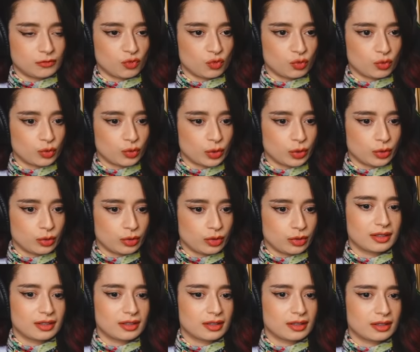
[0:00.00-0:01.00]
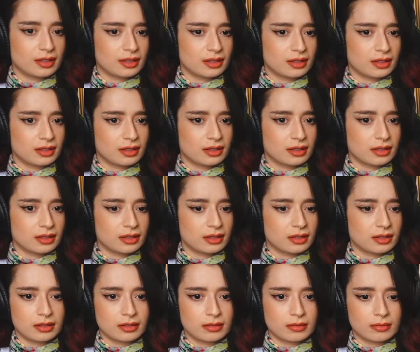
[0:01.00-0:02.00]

Rude. Stay out of my way.